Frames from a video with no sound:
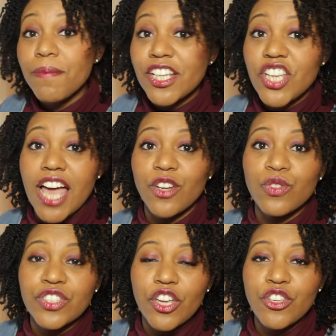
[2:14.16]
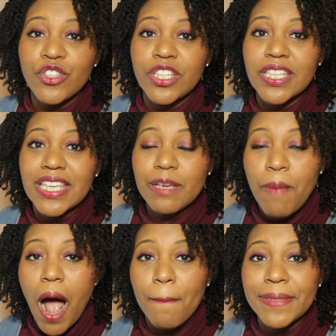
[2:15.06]
to my channel so you can
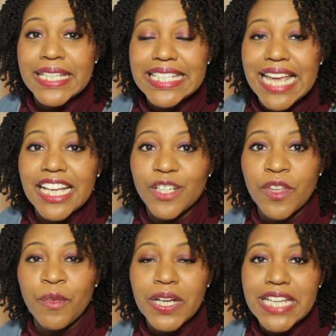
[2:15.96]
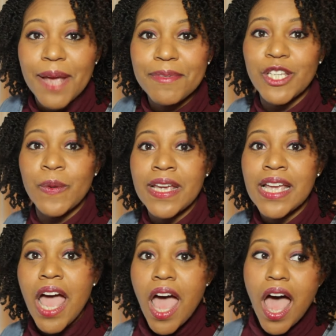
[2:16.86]
keep up to date with what I'm
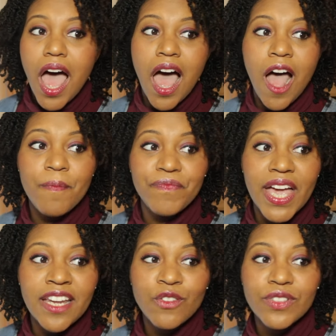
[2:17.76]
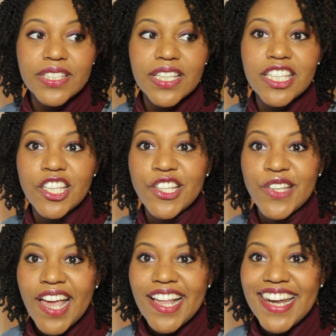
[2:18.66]
doing, and I'll see
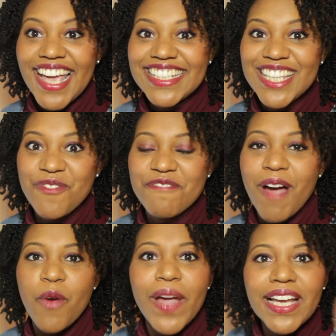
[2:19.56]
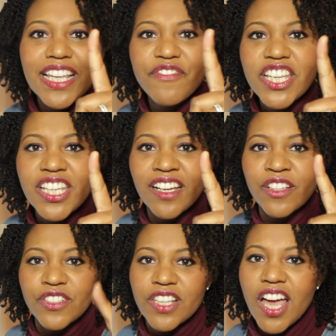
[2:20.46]
you later with my weekly
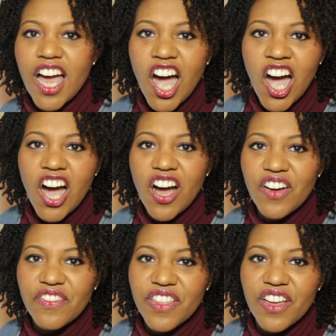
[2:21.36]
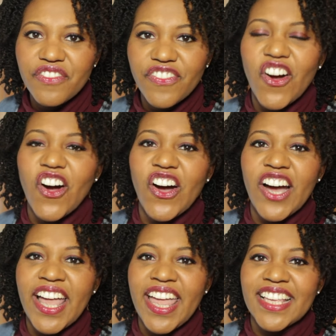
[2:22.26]
videos of The
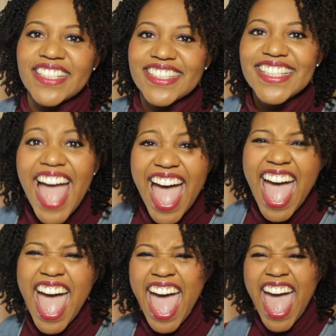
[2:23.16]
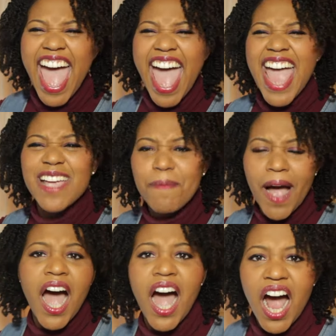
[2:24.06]
Voice. Yay!
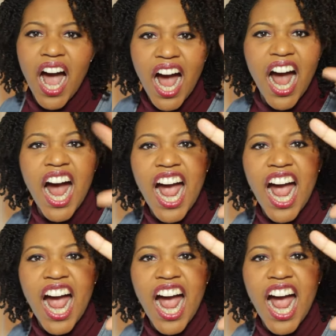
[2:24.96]
Bye!